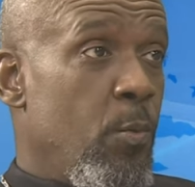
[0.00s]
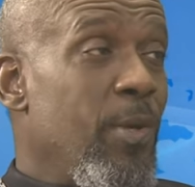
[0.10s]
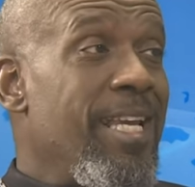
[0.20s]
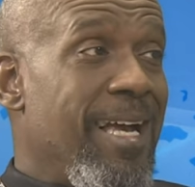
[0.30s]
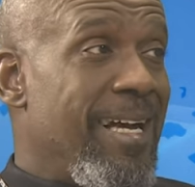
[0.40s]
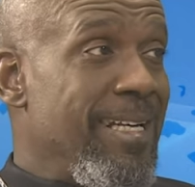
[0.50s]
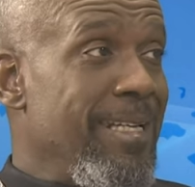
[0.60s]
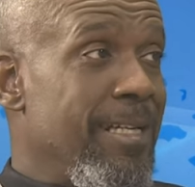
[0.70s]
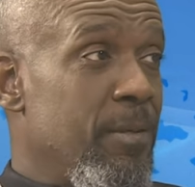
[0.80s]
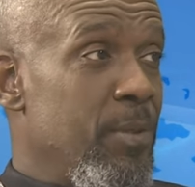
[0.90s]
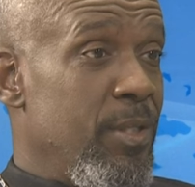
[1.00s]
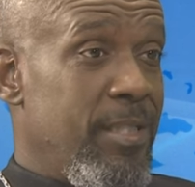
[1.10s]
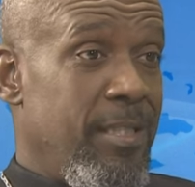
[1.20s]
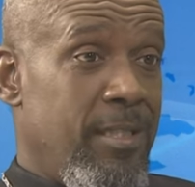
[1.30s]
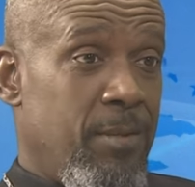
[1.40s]
we had in the
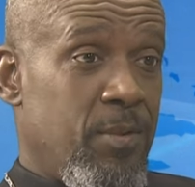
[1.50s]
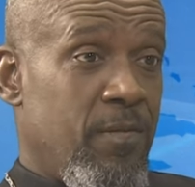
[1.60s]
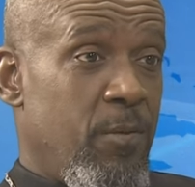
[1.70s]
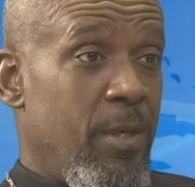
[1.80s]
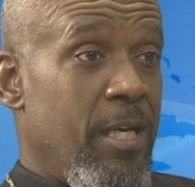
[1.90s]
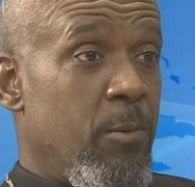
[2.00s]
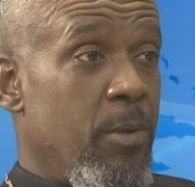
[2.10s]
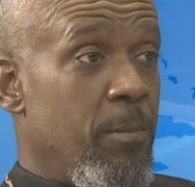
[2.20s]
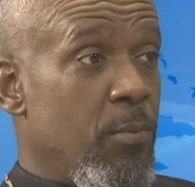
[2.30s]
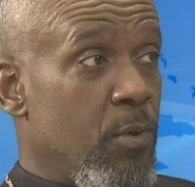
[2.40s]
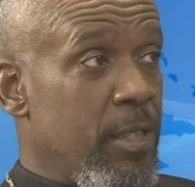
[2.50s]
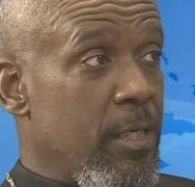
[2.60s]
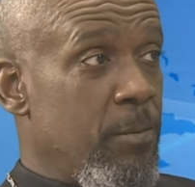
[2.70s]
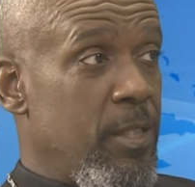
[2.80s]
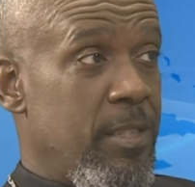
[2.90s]
community in terms of the way that we brought
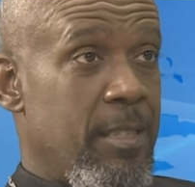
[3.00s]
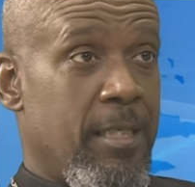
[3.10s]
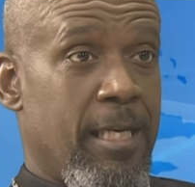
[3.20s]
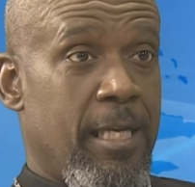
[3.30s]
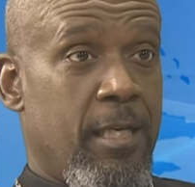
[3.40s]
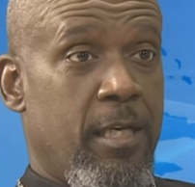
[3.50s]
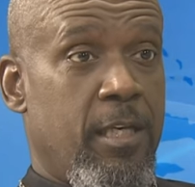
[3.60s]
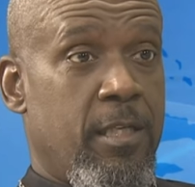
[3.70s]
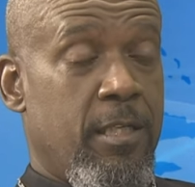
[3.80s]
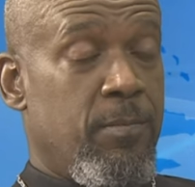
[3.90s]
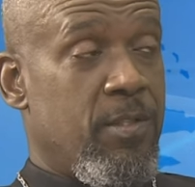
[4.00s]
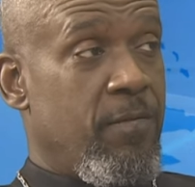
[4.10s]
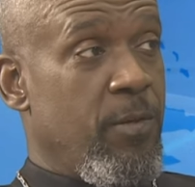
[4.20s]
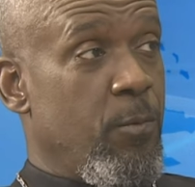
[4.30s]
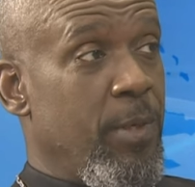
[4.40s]
the community together, in
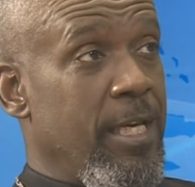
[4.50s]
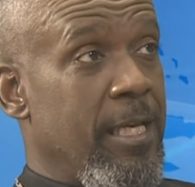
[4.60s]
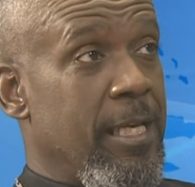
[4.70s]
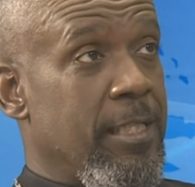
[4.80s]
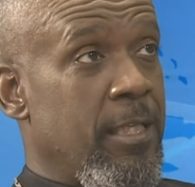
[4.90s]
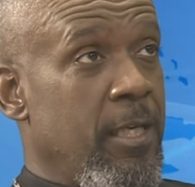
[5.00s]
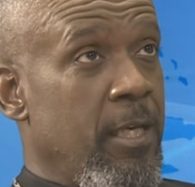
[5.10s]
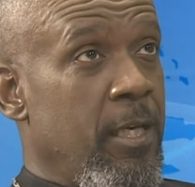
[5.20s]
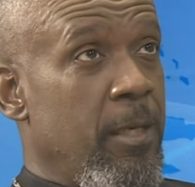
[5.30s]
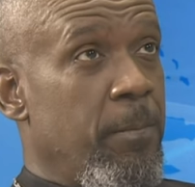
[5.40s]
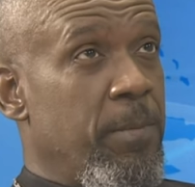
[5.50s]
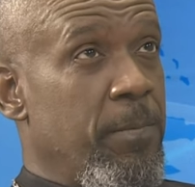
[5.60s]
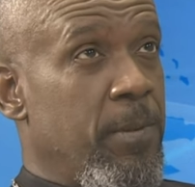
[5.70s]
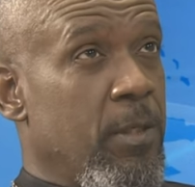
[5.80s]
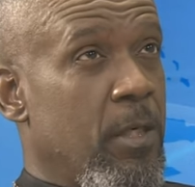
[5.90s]
terms of the way that
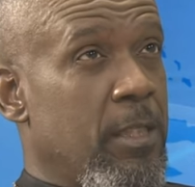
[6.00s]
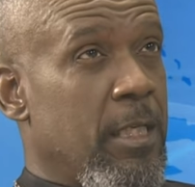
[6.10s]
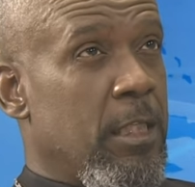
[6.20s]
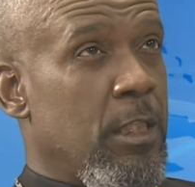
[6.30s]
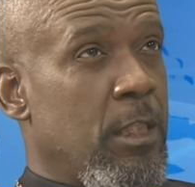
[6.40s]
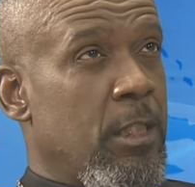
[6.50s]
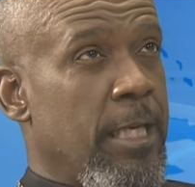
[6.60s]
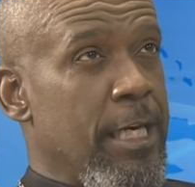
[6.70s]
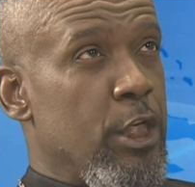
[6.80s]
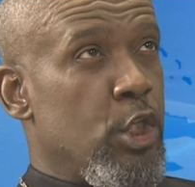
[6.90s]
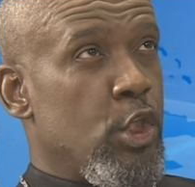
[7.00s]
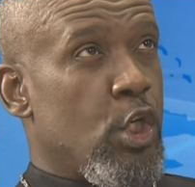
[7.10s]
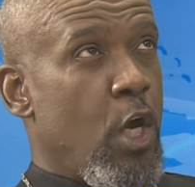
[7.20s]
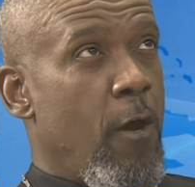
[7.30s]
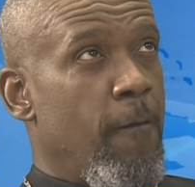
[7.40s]
people got a
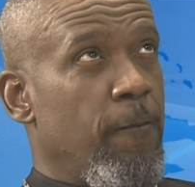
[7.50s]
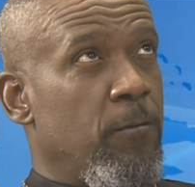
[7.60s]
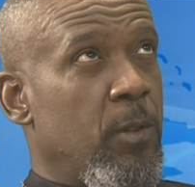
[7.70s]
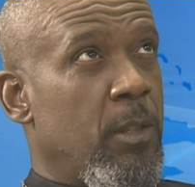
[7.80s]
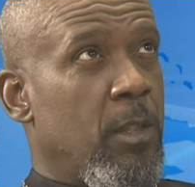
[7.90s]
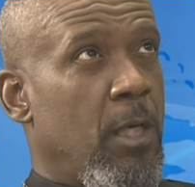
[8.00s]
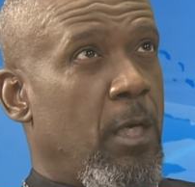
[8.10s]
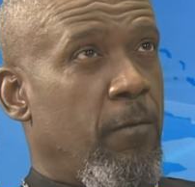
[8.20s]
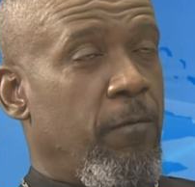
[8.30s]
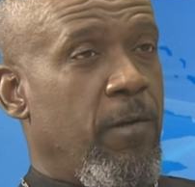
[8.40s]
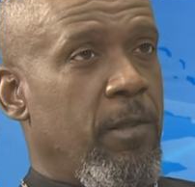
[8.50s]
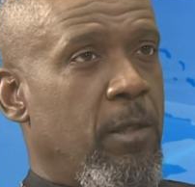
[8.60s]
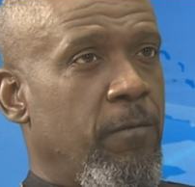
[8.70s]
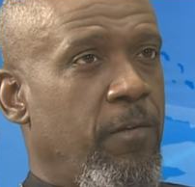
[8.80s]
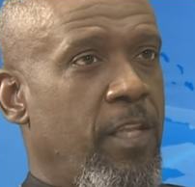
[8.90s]
sense of
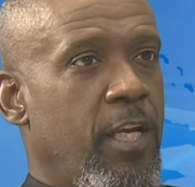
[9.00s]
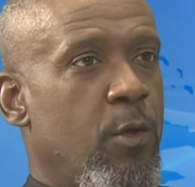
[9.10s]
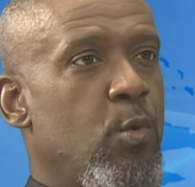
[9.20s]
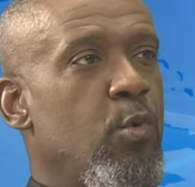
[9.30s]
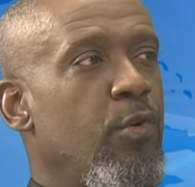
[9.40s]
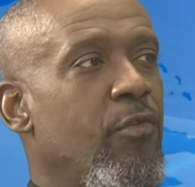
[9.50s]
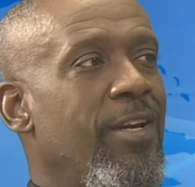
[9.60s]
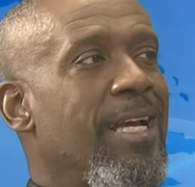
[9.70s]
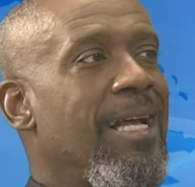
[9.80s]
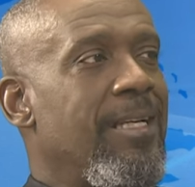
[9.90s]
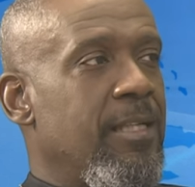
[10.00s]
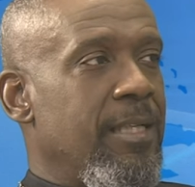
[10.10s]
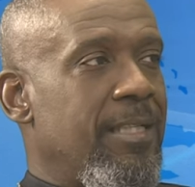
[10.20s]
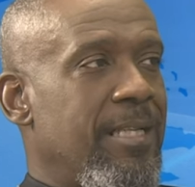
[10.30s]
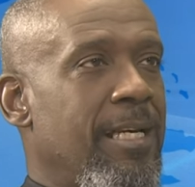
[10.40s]
their own
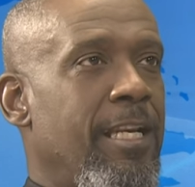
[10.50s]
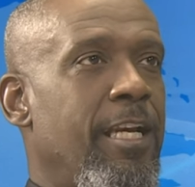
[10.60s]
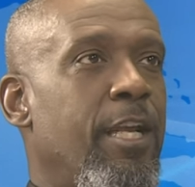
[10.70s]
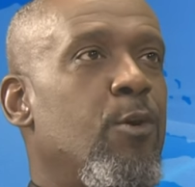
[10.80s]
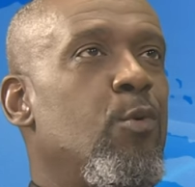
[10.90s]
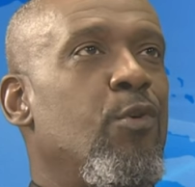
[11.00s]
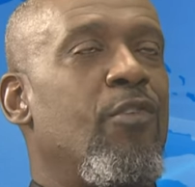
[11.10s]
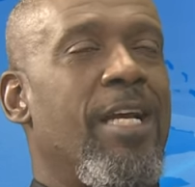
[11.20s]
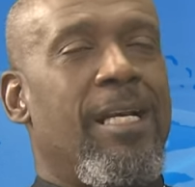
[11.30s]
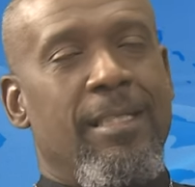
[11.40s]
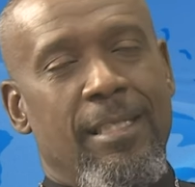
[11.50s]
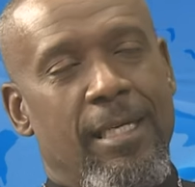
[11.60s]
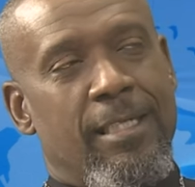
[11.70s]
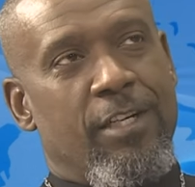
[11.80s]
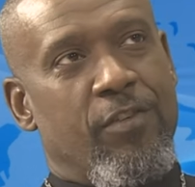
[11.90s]
understanding their own
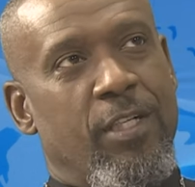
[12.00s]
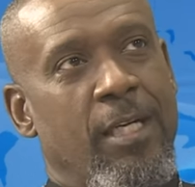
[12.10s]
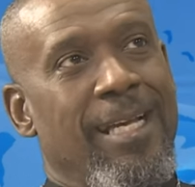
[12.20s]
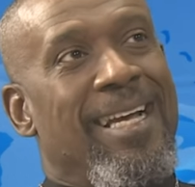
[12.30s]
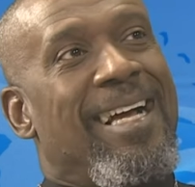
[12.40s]
reality, etc.